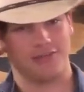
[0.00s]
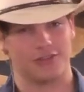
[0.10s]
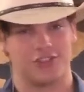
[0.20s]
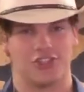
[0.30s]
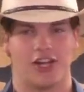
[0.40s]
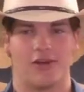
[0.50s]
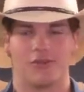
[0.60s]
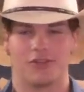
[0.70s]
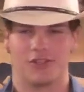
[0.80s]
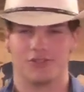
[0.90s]
for his job,
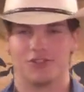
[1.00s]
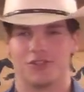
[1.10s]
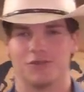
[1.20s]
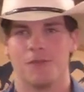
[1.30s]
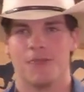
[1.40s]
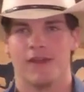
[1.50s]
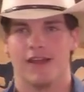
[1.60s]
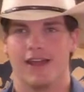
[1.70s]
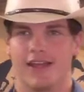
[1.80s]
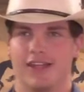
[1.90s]
or he used to.
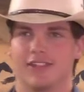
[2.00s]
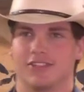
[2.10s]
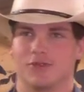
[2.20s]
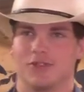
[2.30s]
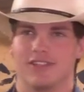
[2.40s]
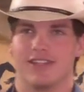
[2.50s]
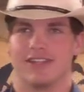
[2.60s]
And so we'd take